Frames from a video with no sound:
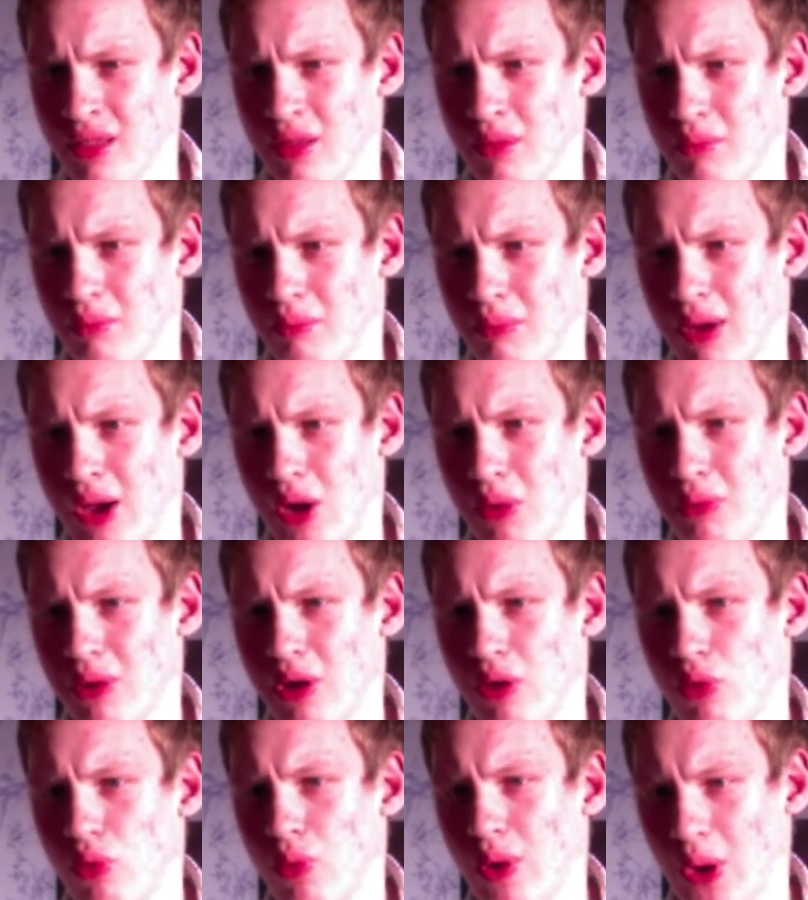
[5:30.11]
Malmo
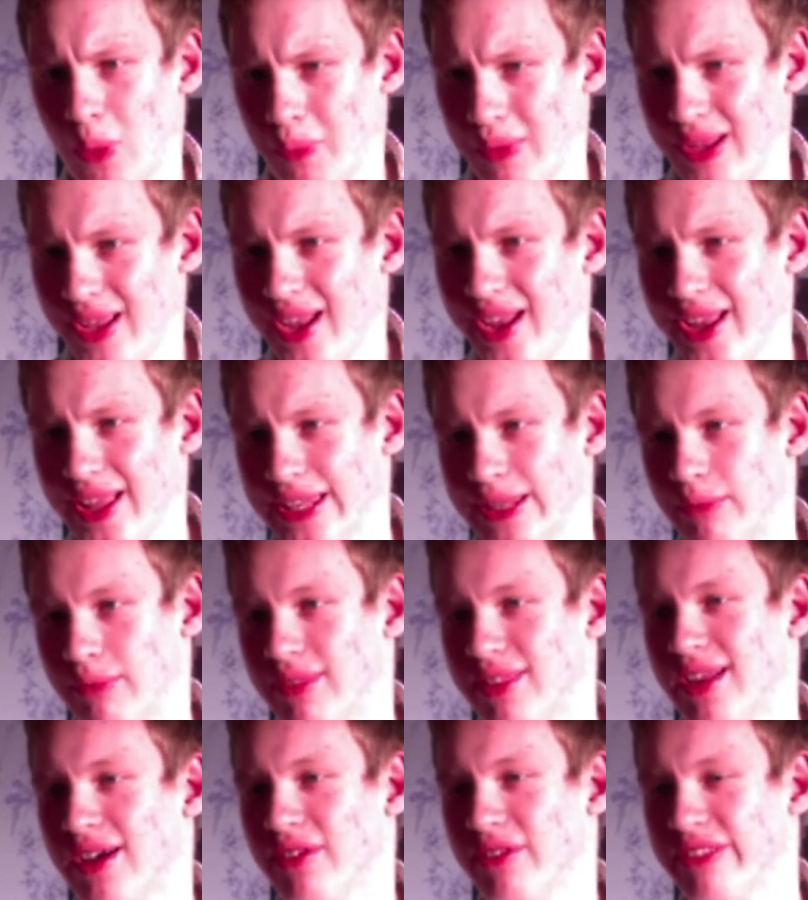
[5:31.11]
will be kicking
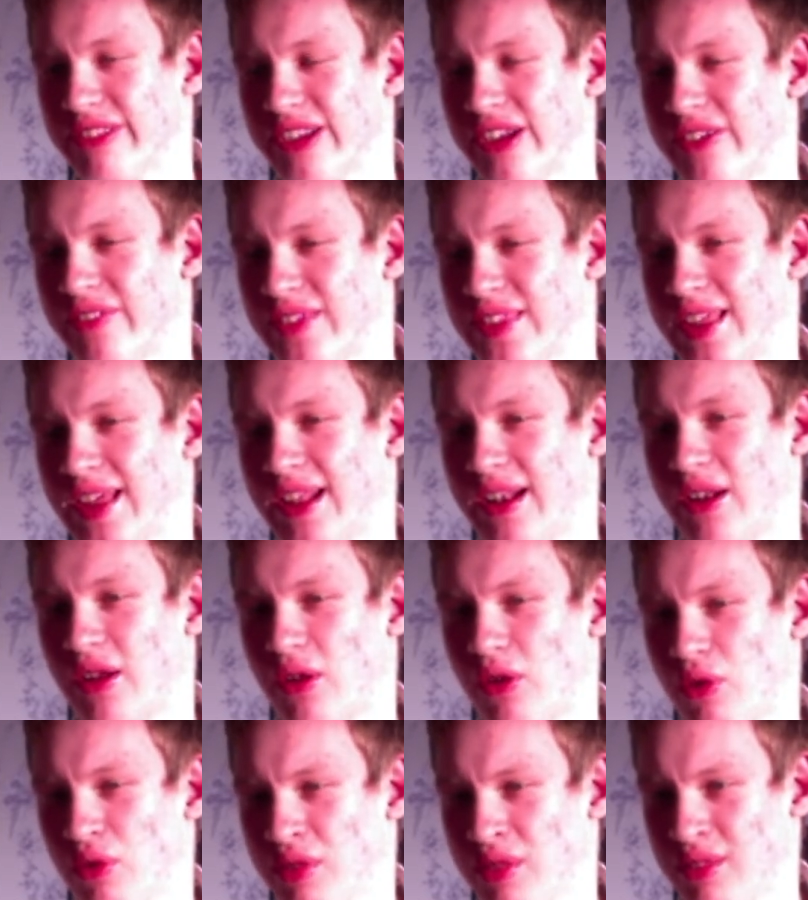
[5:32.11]
themselves over that
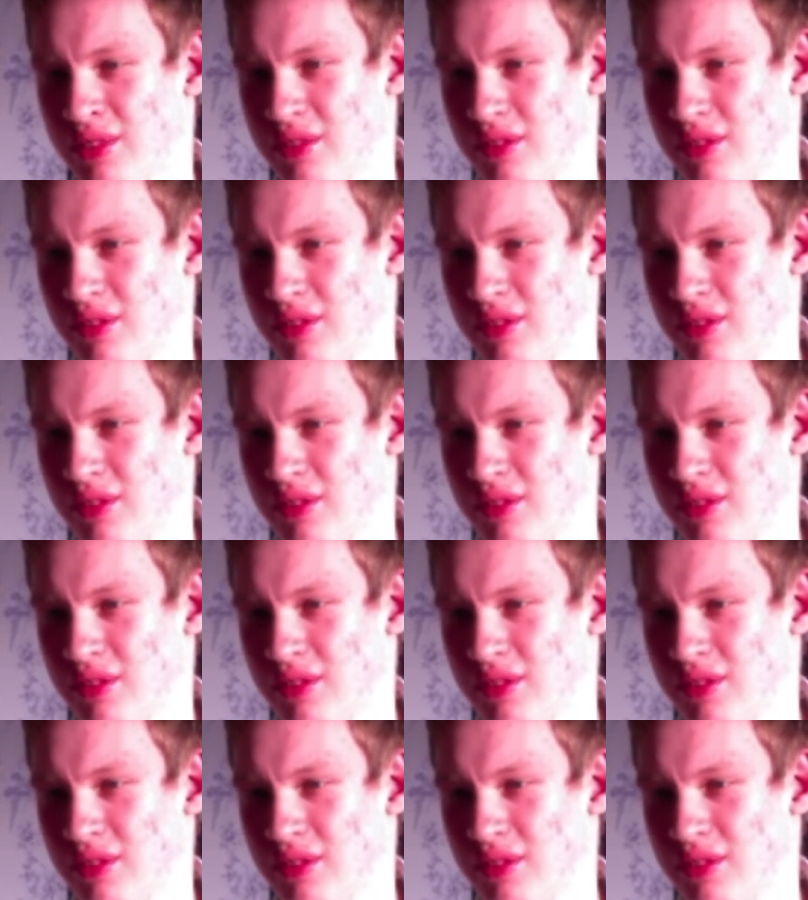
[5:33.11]
loss.